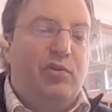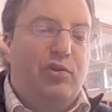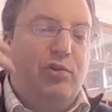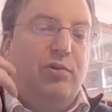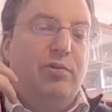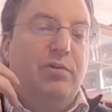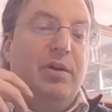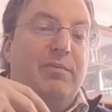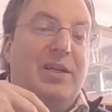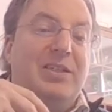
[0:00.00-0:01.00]
to
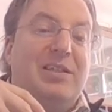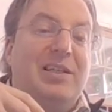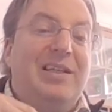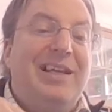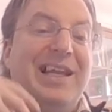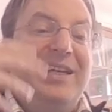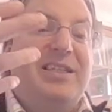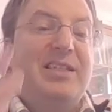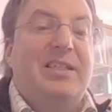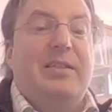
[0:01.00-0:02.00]
basically
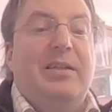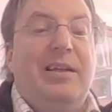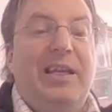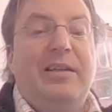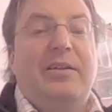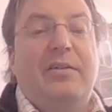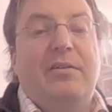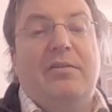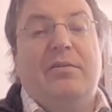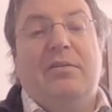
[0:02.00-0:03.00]
link
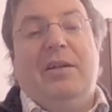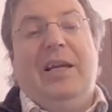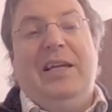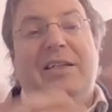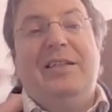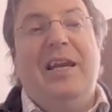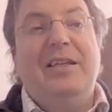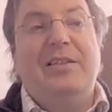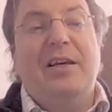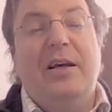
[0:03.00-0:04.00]
a
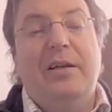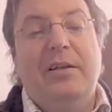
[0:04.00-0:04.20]
data